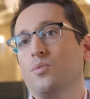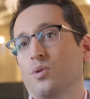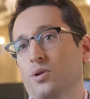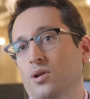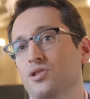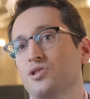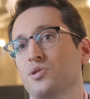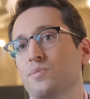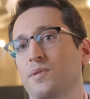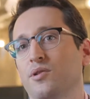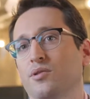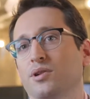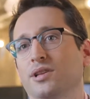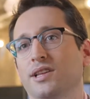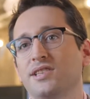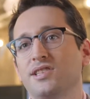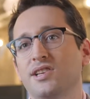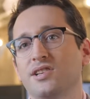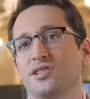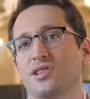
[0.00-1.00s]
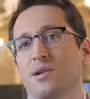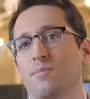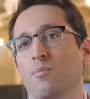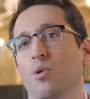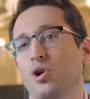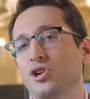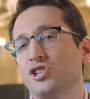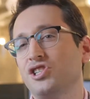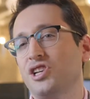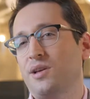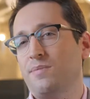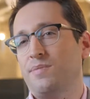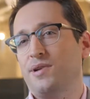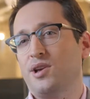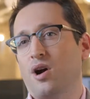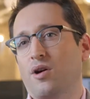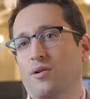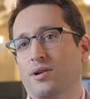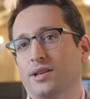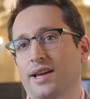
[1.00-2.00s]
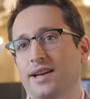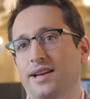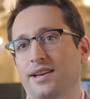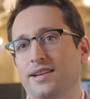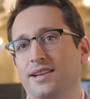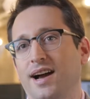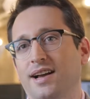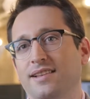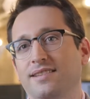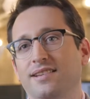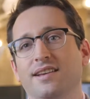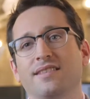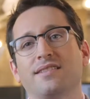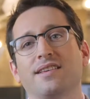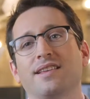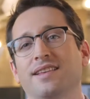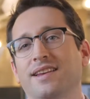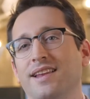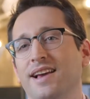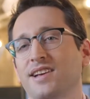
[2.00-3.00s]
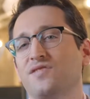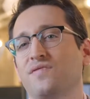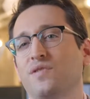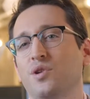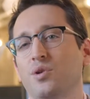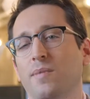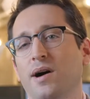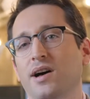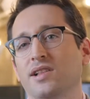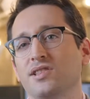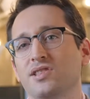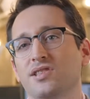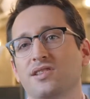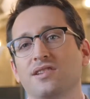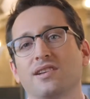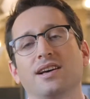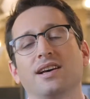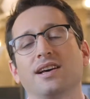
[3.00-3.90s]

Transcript: We'll also be releasing some more GDPR related content in the next few months